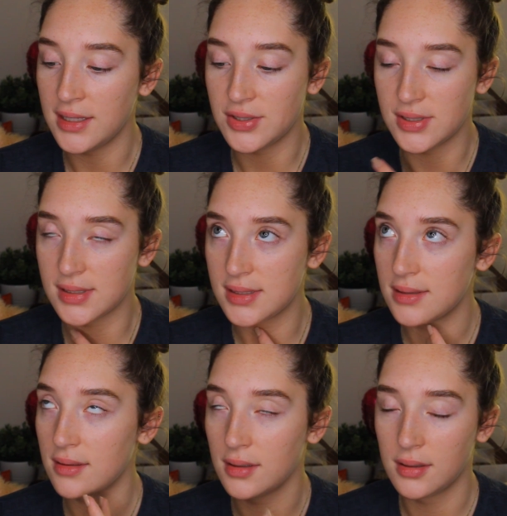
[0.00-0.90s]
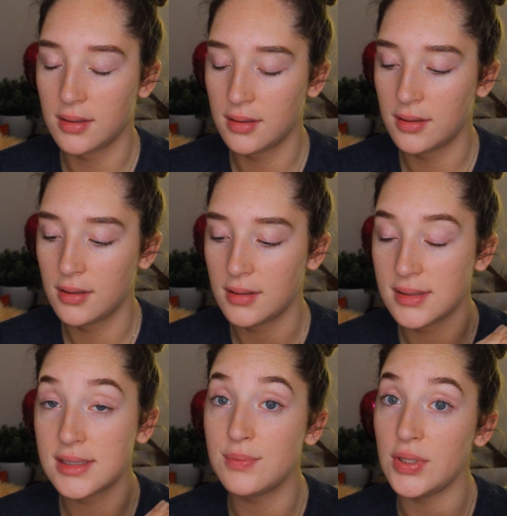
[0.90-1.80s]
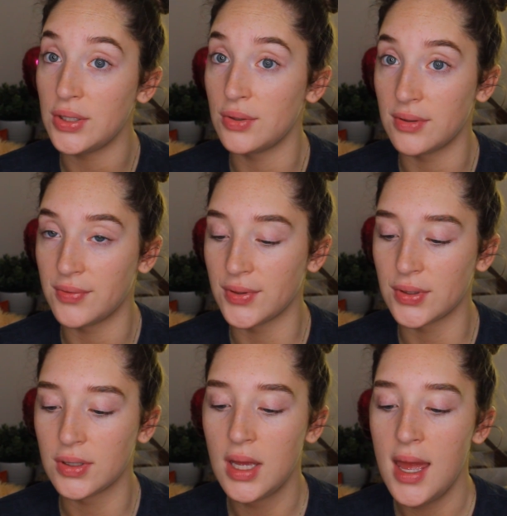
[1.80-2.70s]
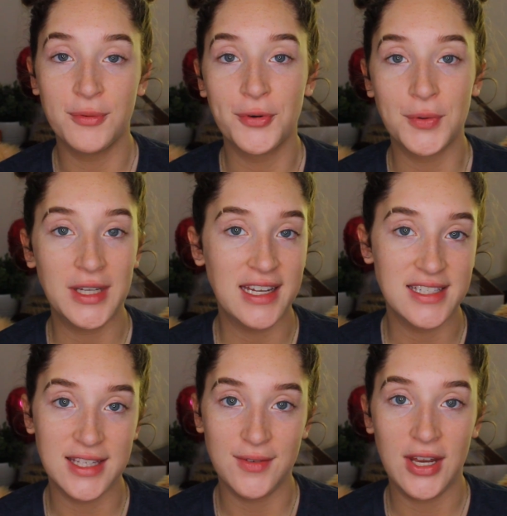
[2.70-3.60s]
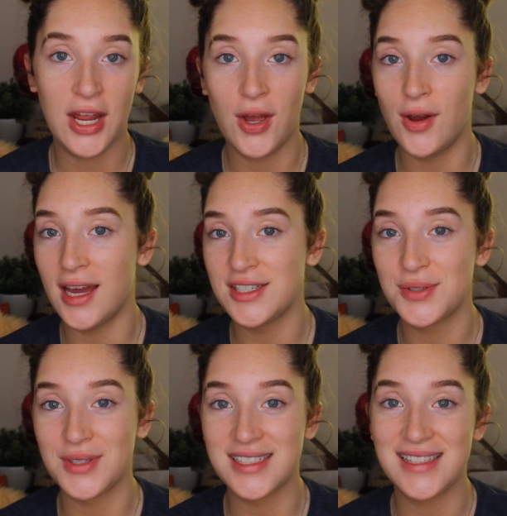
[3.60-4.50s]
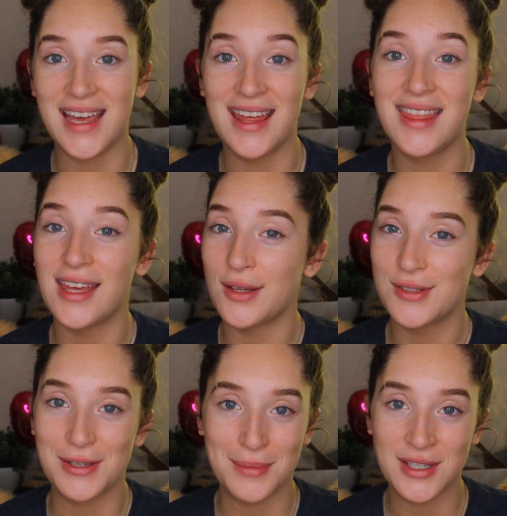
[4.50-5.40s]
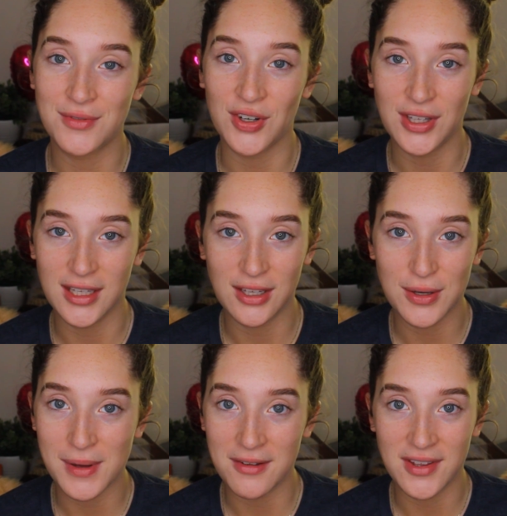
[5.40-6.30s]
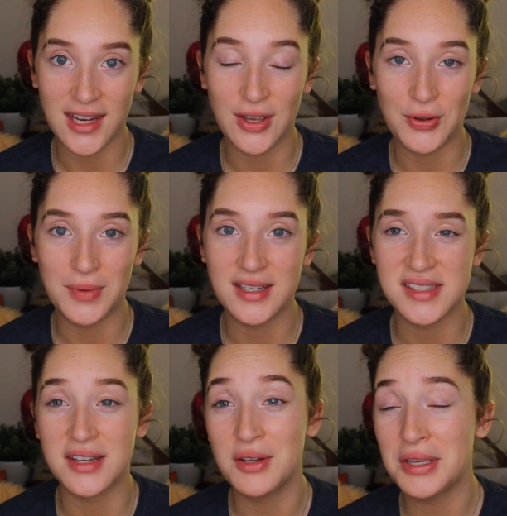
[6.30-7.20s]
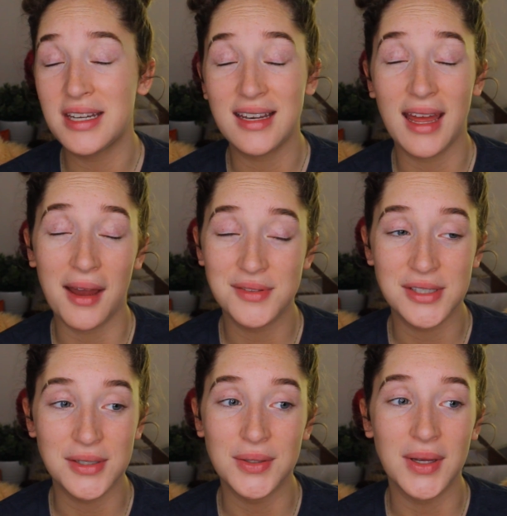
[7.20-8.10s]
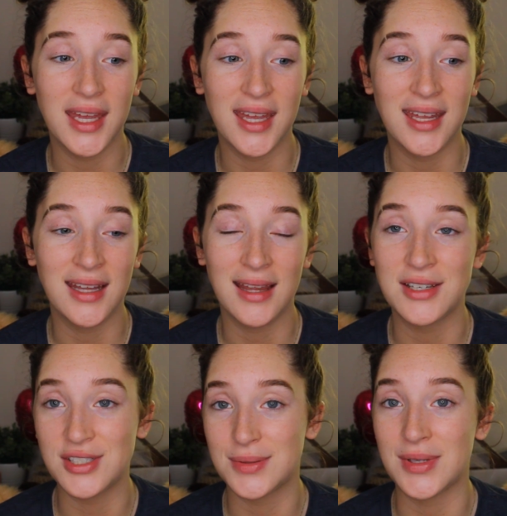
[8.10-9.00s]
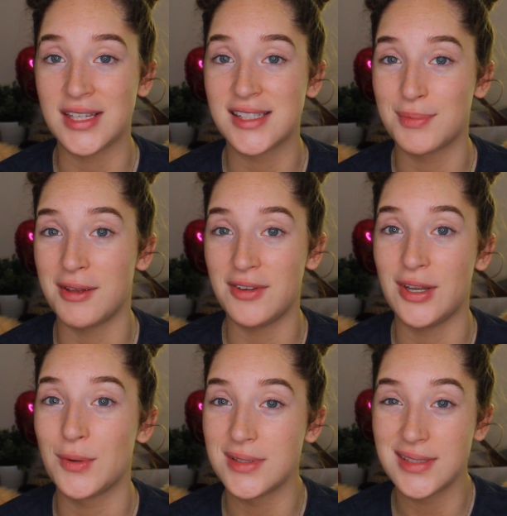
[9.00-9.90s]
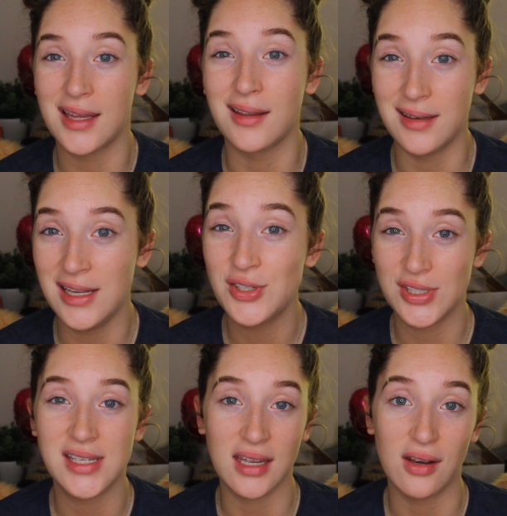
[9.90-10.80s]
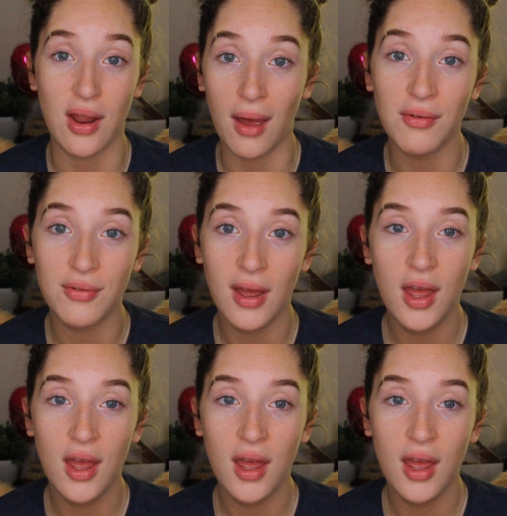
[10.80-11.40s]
It's beautiful. Before we get into the video, I just want to say thank you so much for clicking on my video, because I know you didn't have to, and that just means my video was interesting enough